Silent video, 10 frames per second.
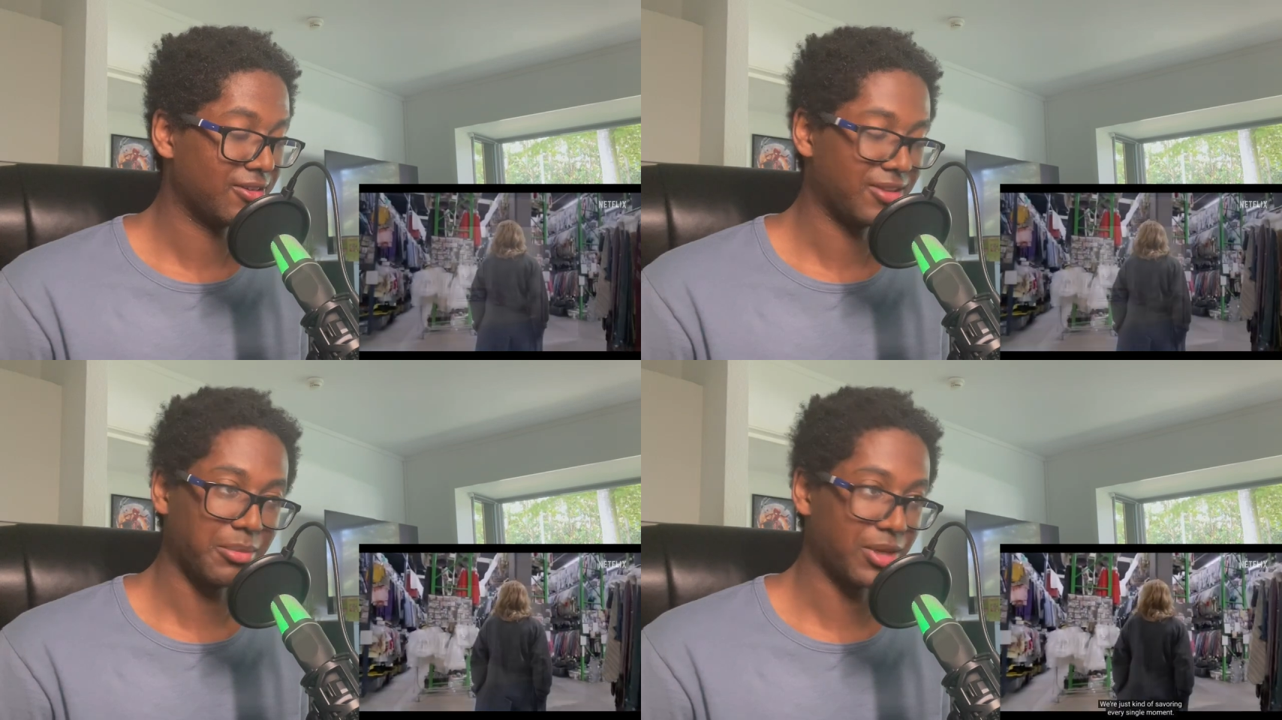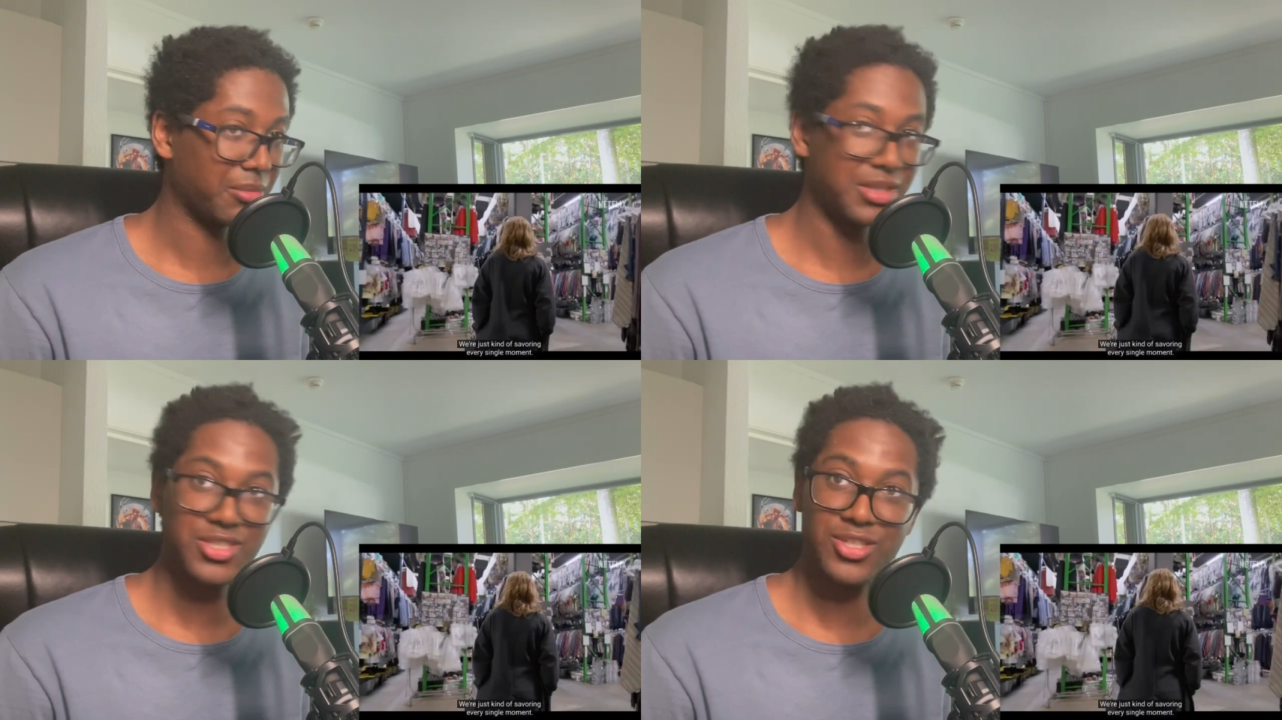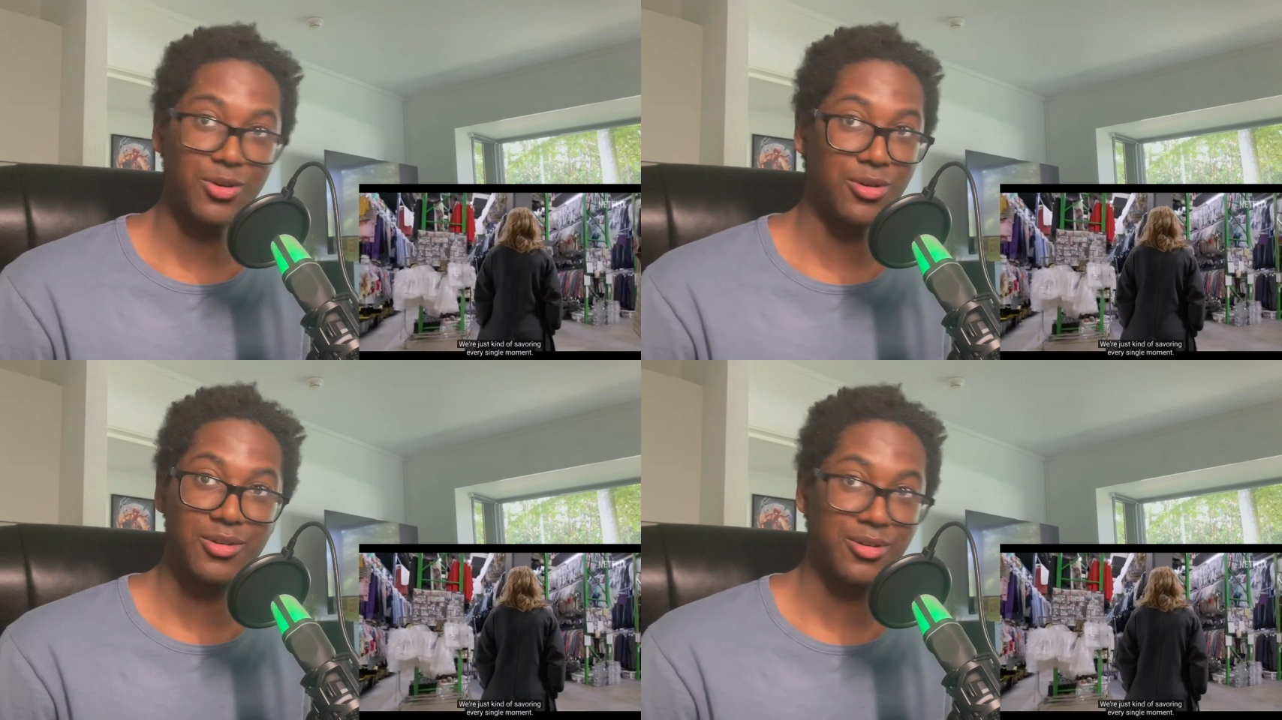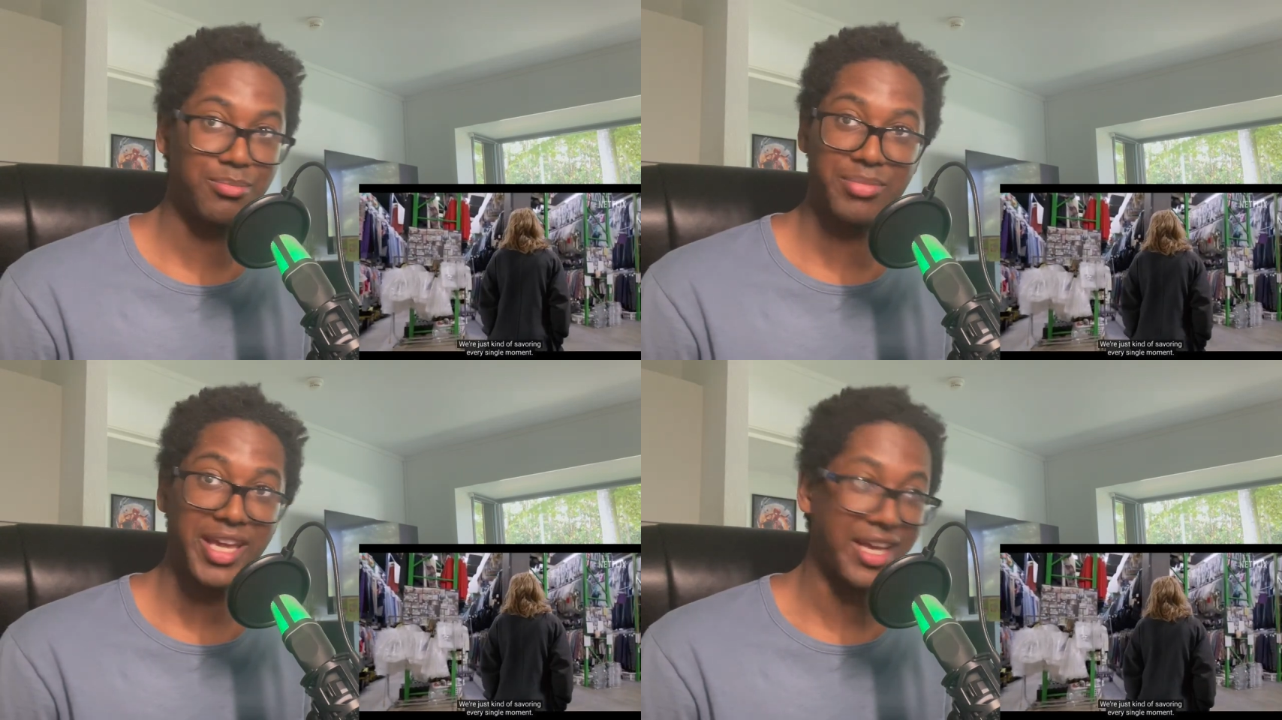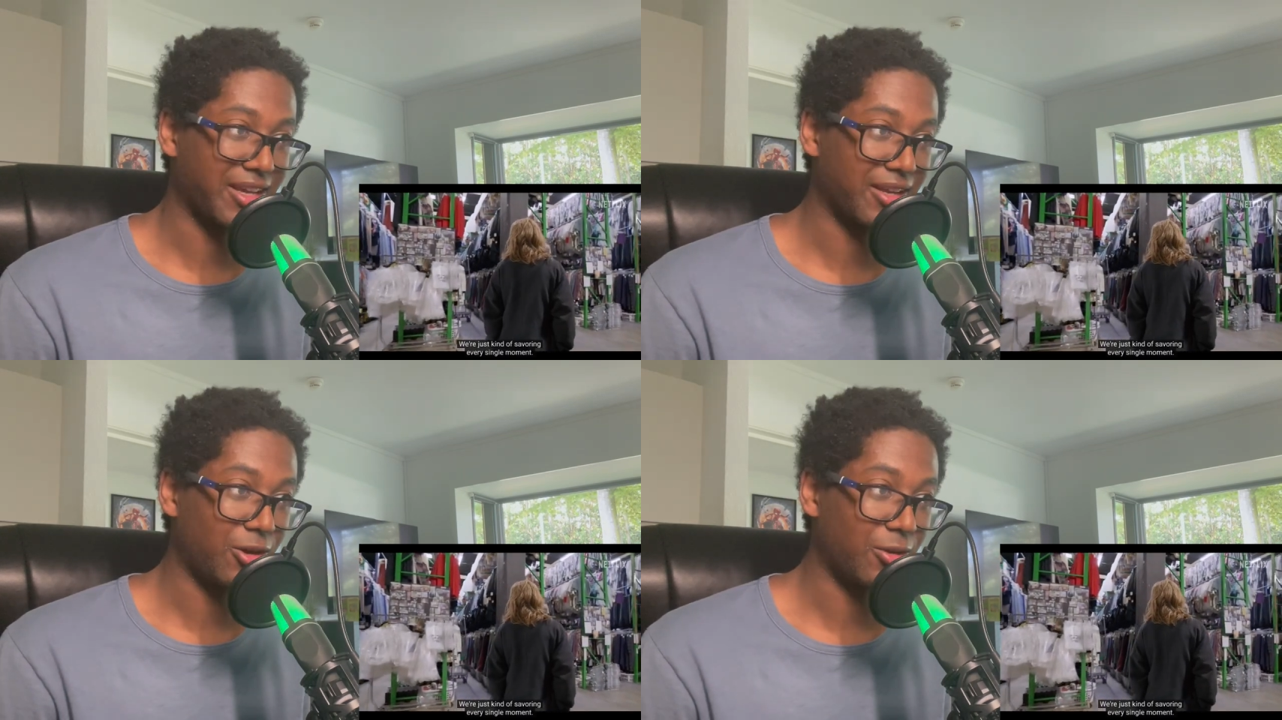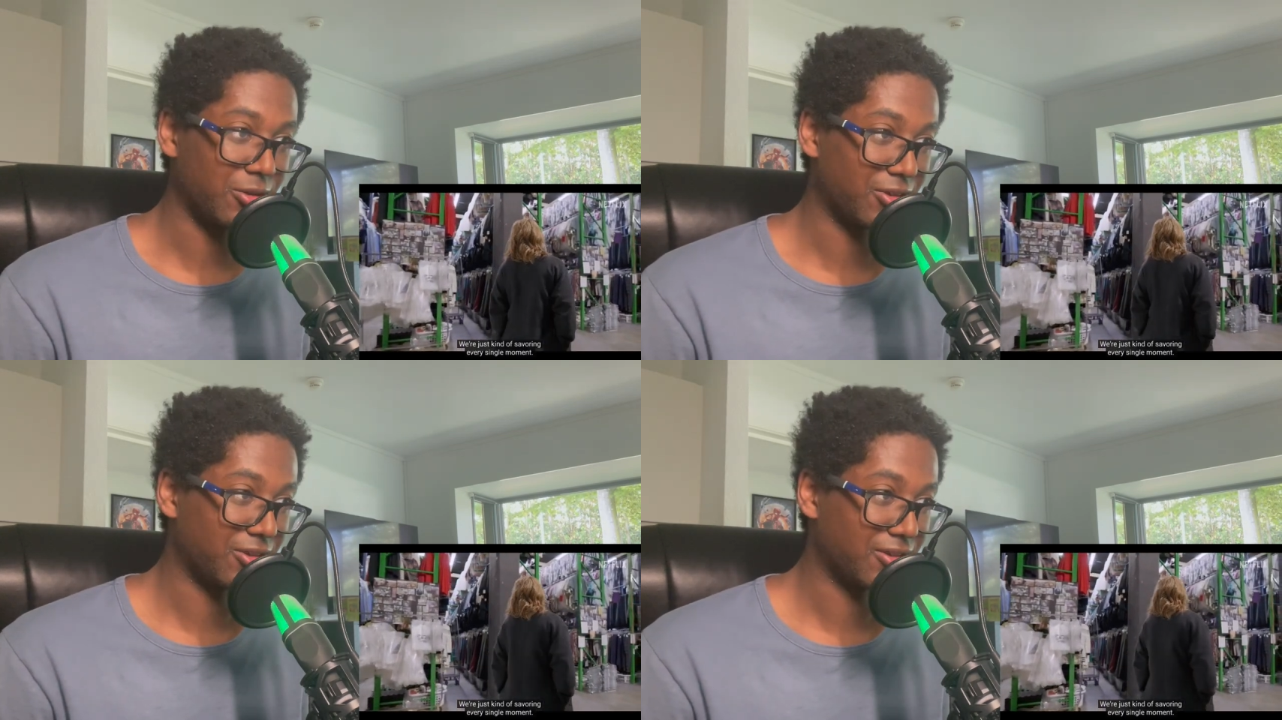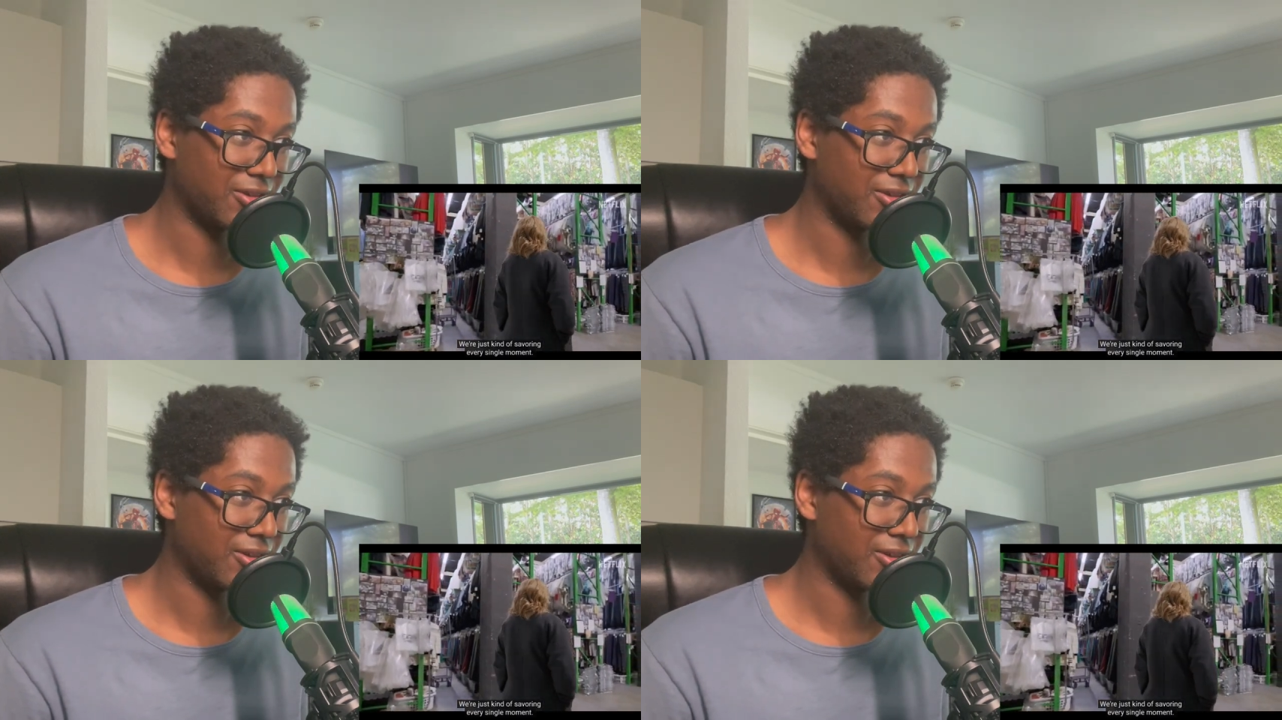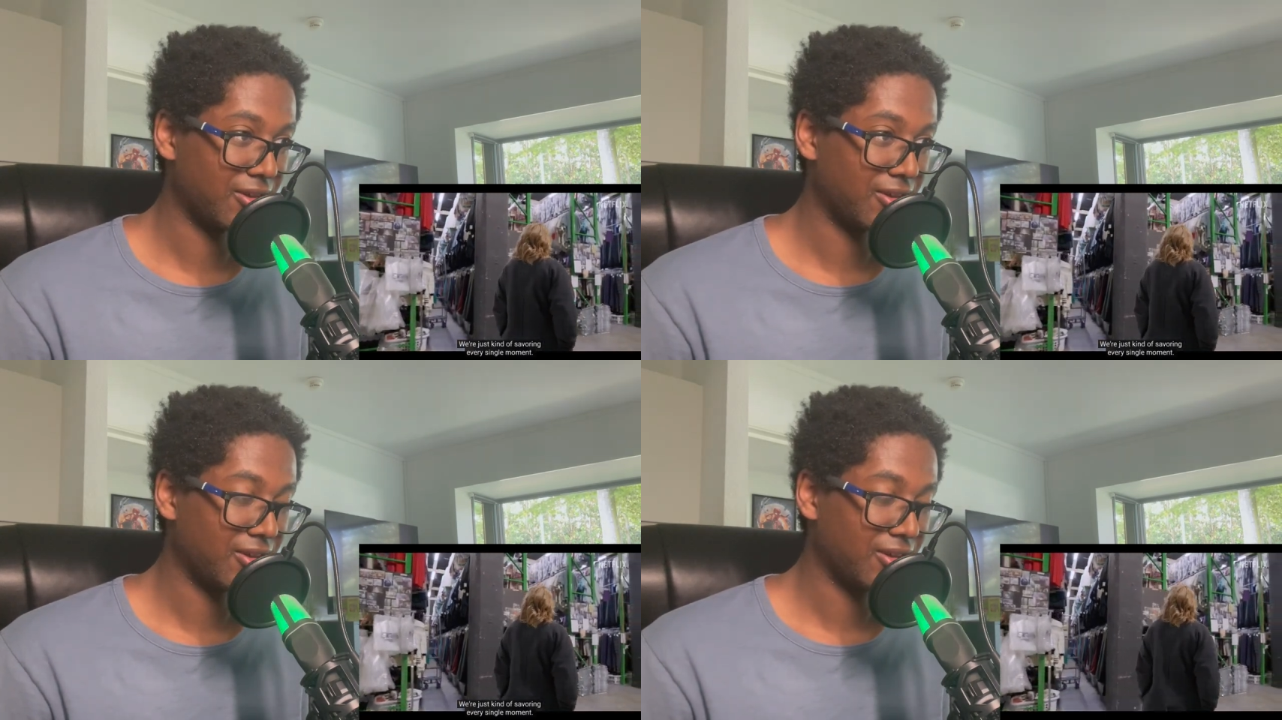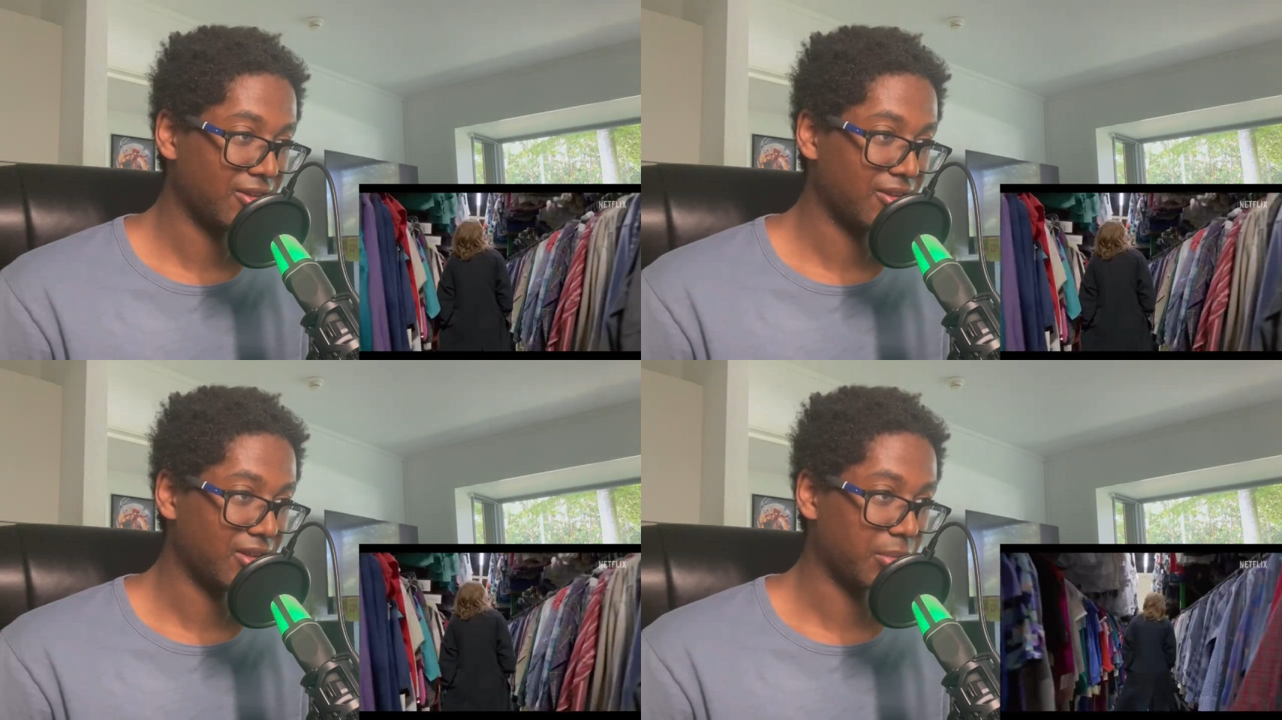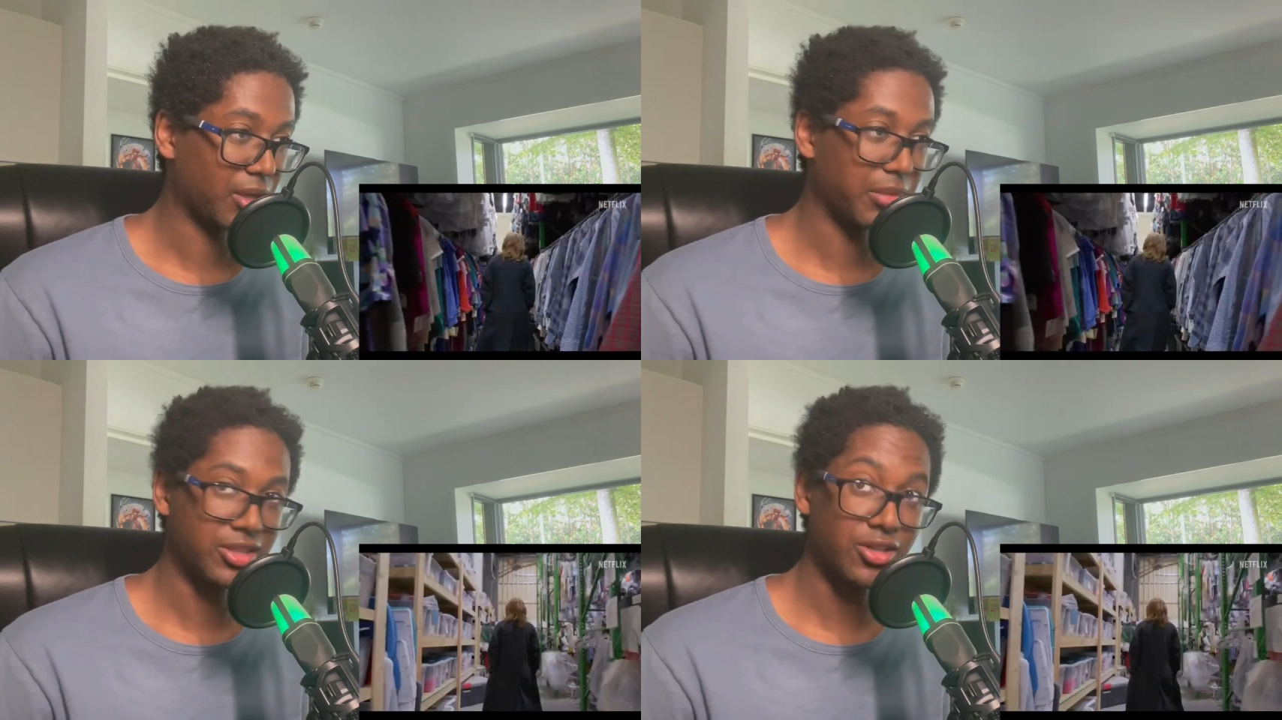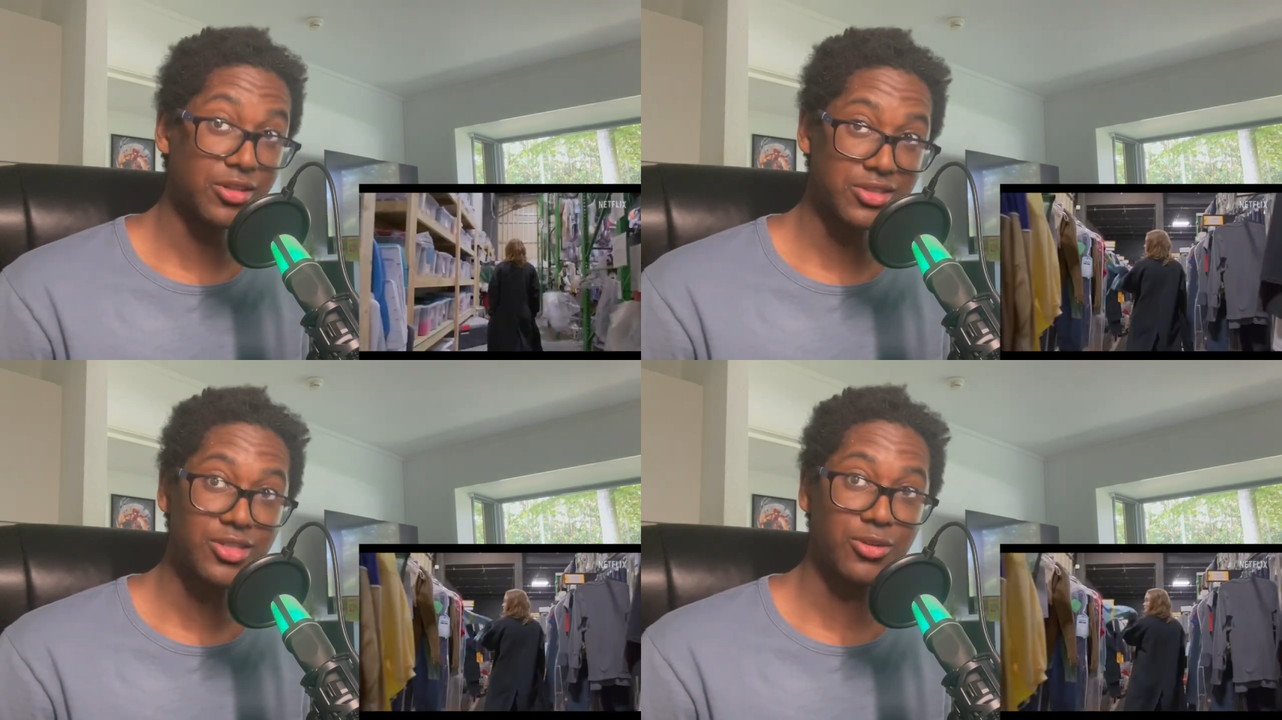They're becoming so big and old. They're becoming adults so